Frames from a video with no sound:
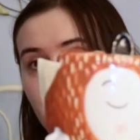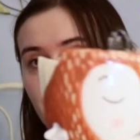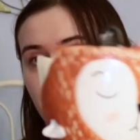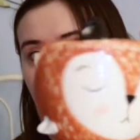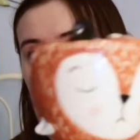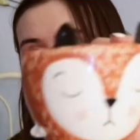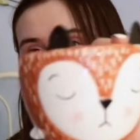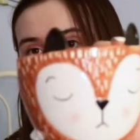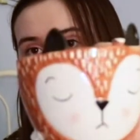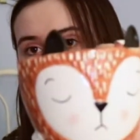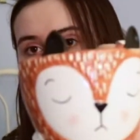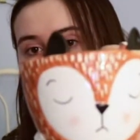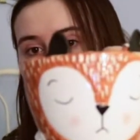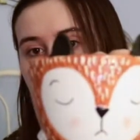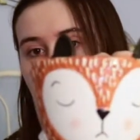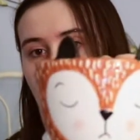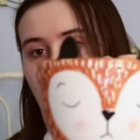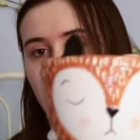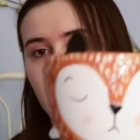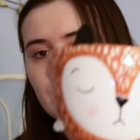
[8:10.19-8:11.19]
with this,
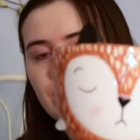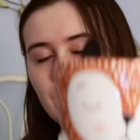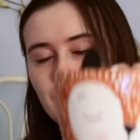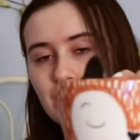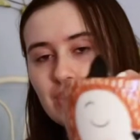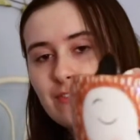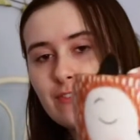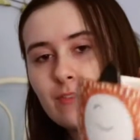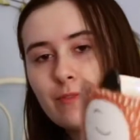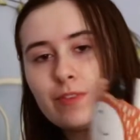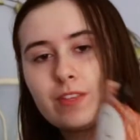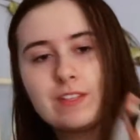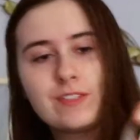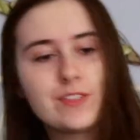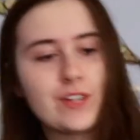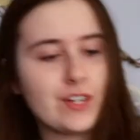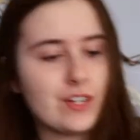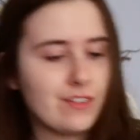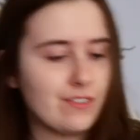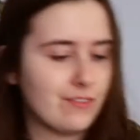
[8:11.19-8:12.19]
especially for this
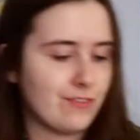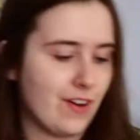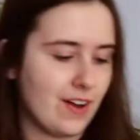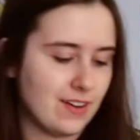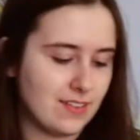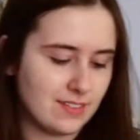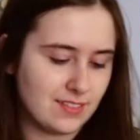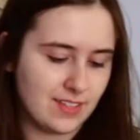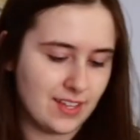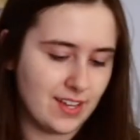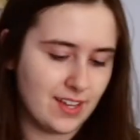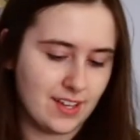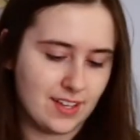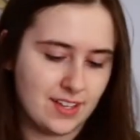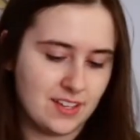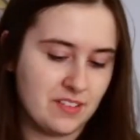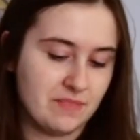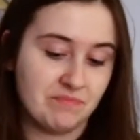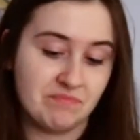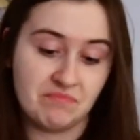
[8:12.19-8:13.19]
certain friend. Like,
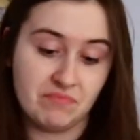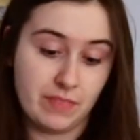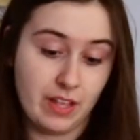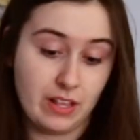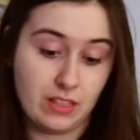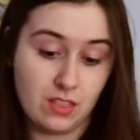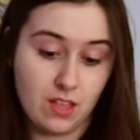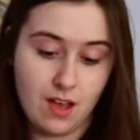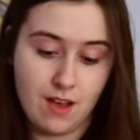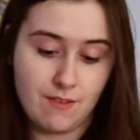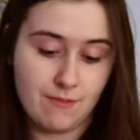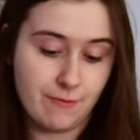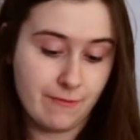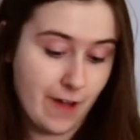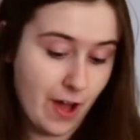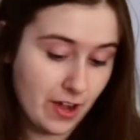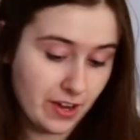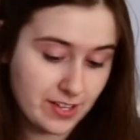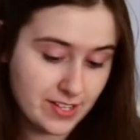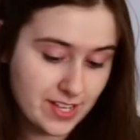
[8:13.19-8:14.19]
they love
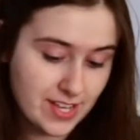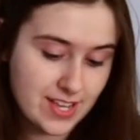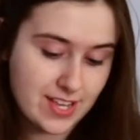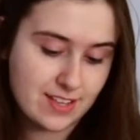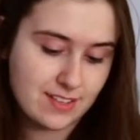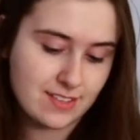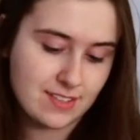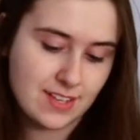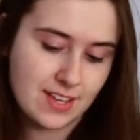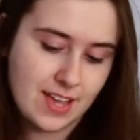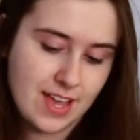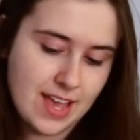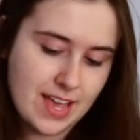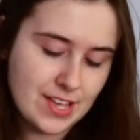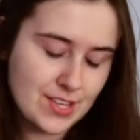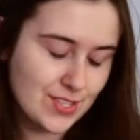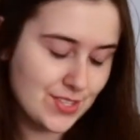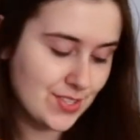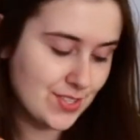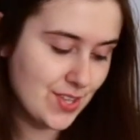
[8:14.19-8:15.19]
foxes.
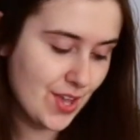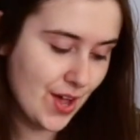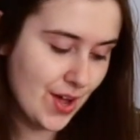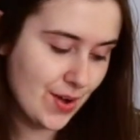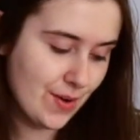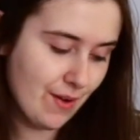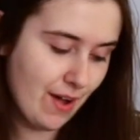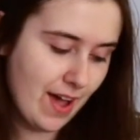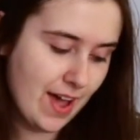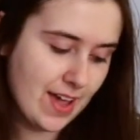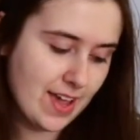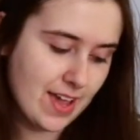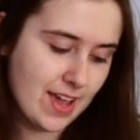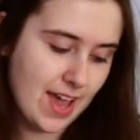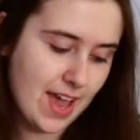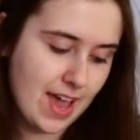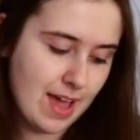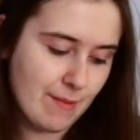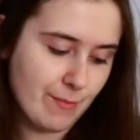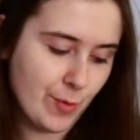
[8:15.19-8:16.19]
So I
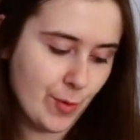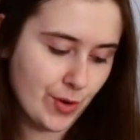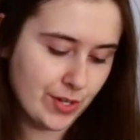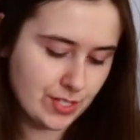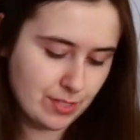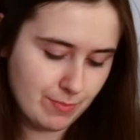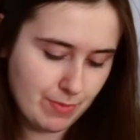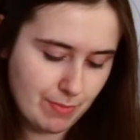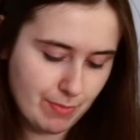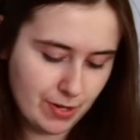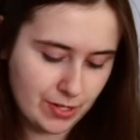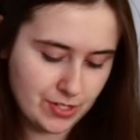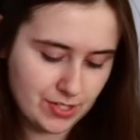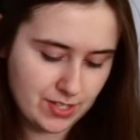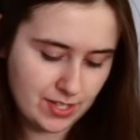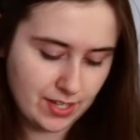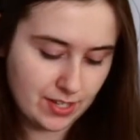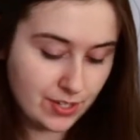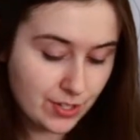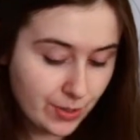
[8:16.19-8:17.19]
am going to be
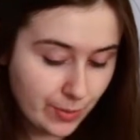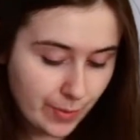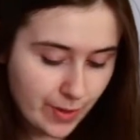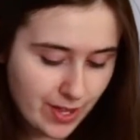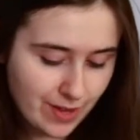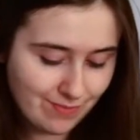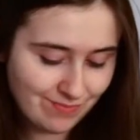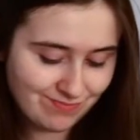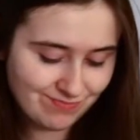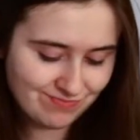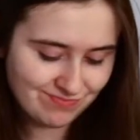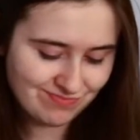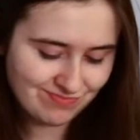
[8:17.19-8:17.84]
purchasing a new one.